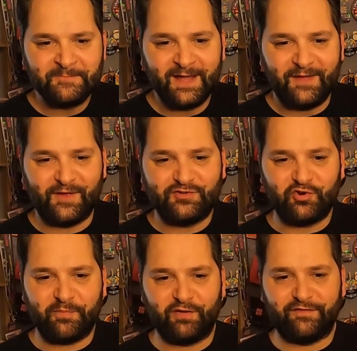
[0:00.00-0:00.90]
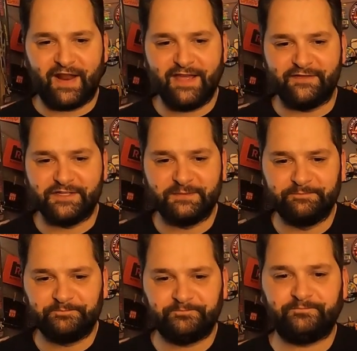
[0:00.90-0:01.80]
and those tropical flavours,
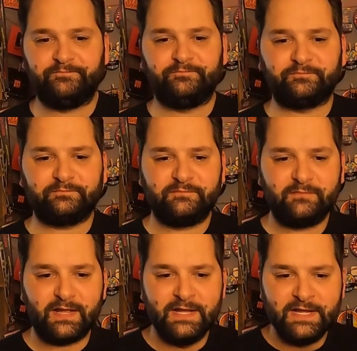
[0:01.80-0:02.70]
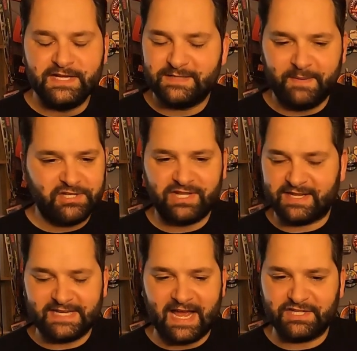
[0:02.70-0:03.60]
especially that
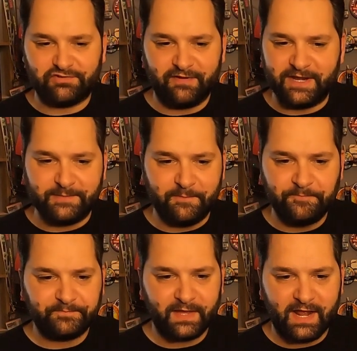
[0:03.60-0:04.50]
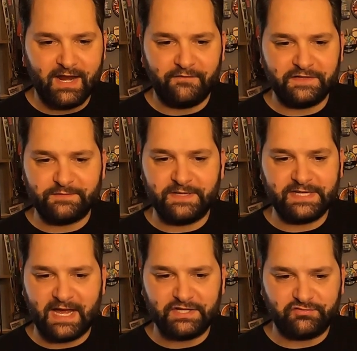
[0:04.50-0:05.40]
tangerine, that lovely sweet
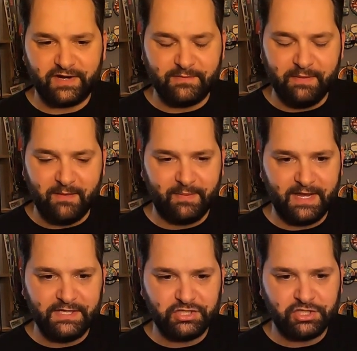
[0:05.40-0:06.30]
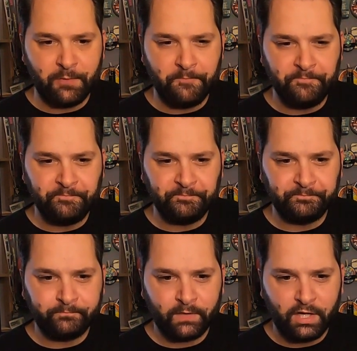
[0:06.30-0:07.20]
tangerine, bit of peach,
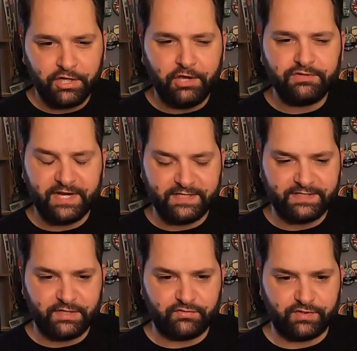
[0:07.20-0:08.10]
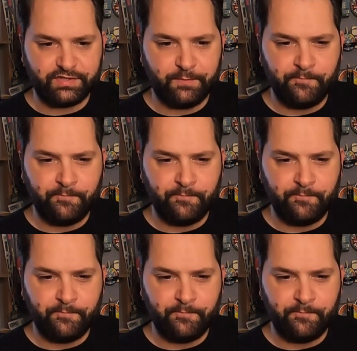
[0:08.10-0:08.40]
huge hit of citrus,